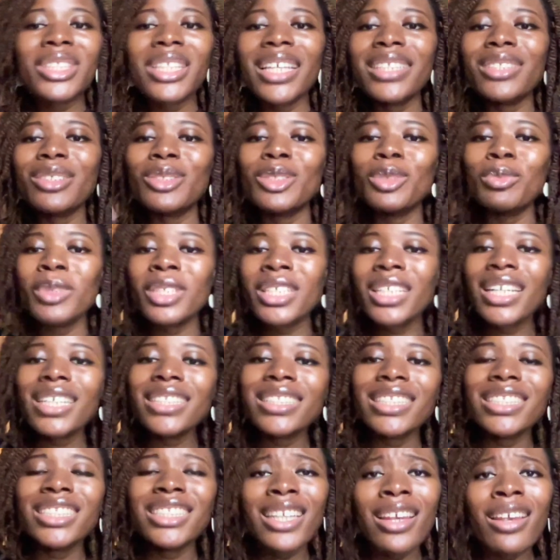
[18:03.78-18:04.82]
that the speakers
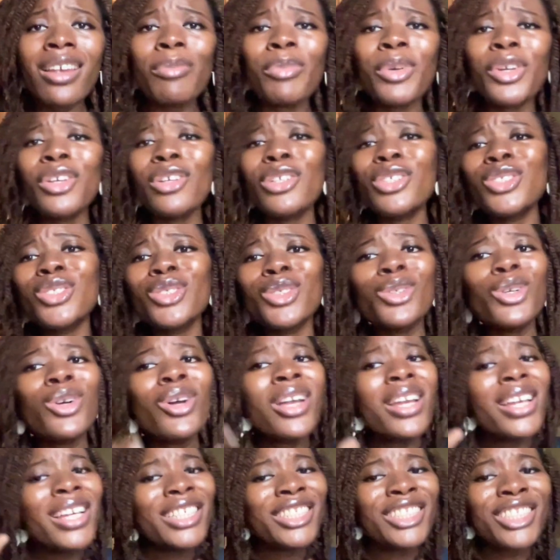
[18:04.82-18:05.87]
are sharing, but you're also
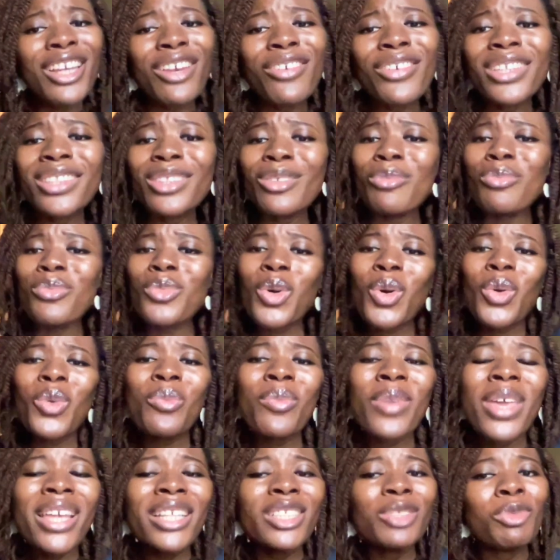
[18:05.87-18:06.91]
sharing the
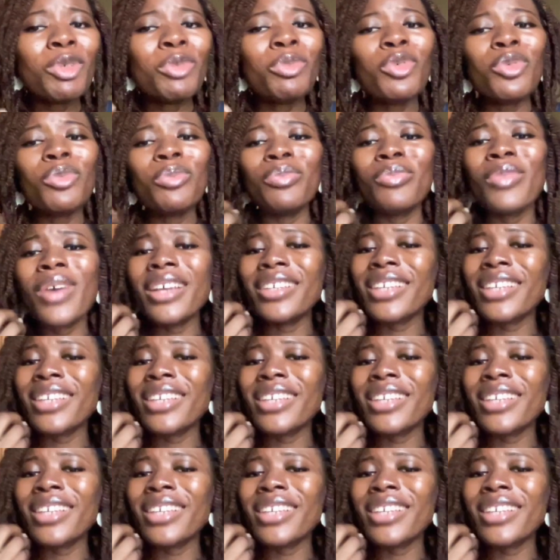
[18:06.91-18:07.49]
moments, people